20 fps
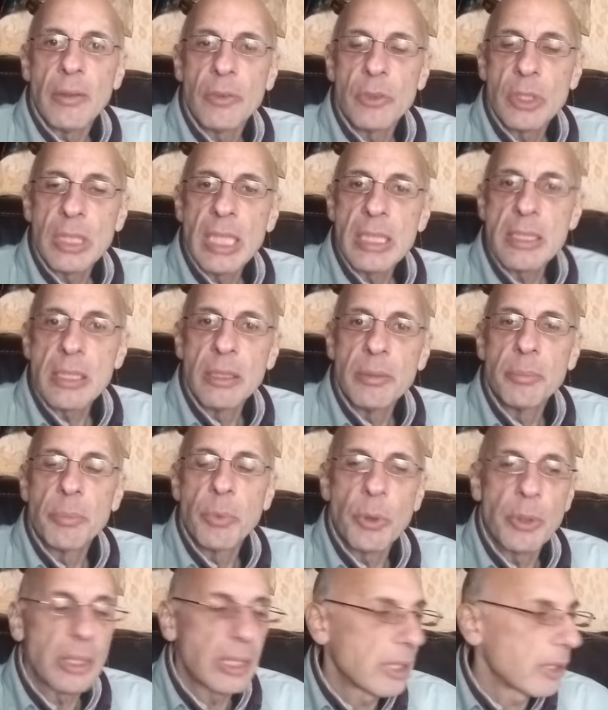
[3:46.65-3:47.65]
so that's an
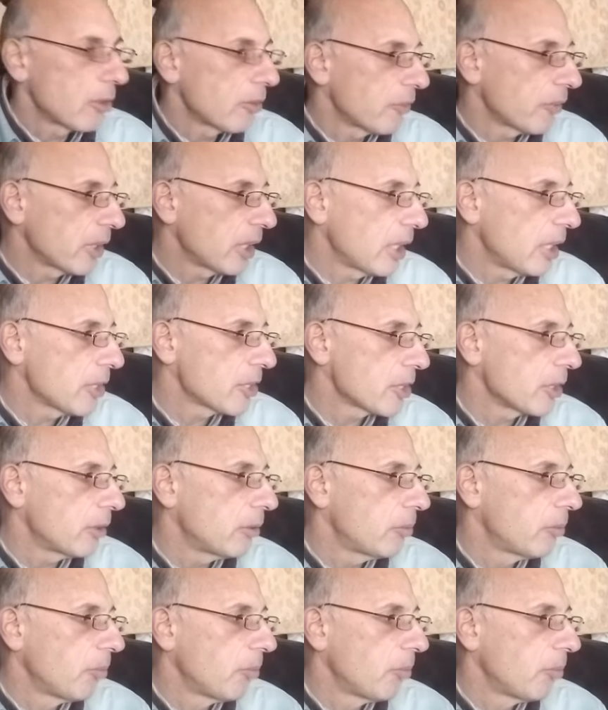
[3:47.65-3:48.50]
important clarification